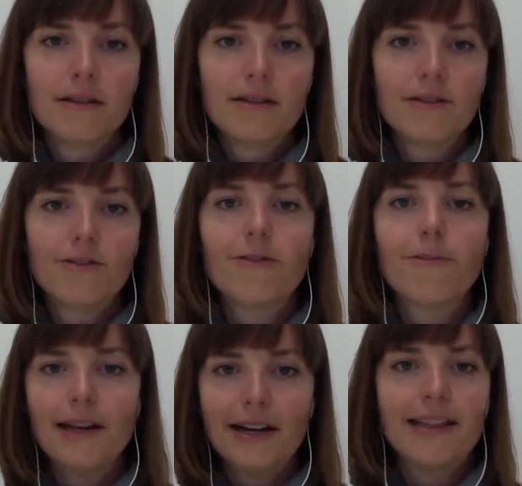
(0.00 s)
So from
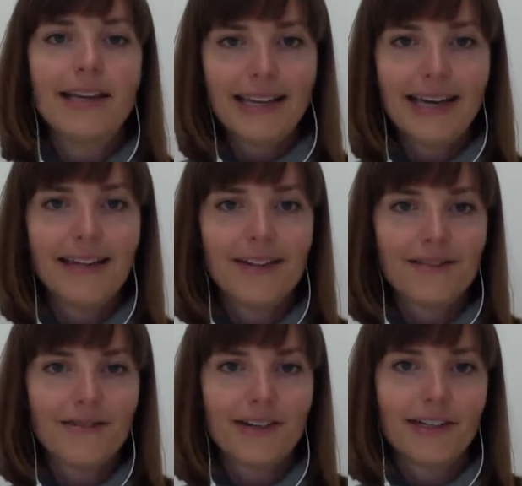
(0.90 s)
there, I think, there's
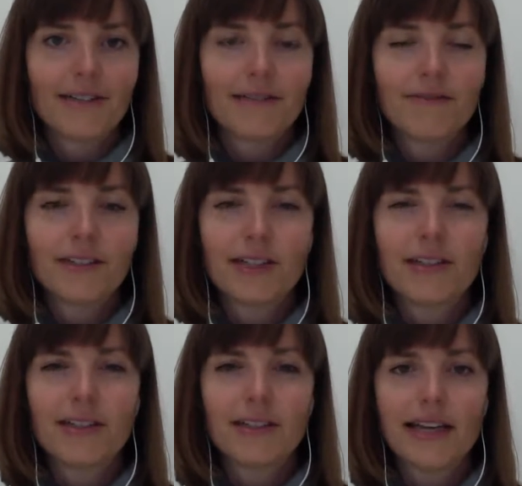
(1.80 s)
a very, very
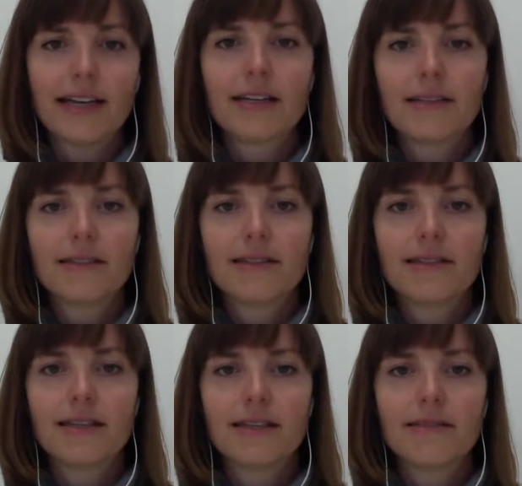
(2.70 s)
clear link
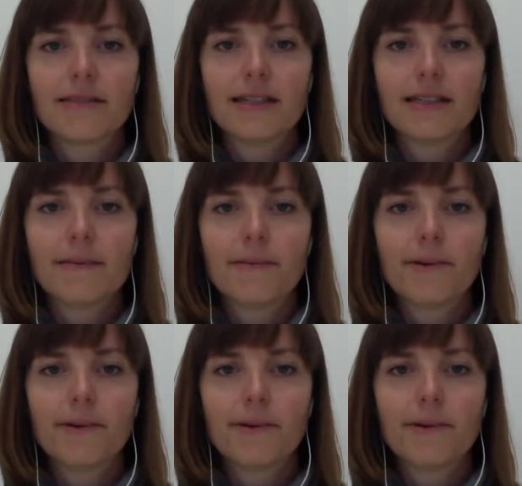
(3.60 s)
to contemporary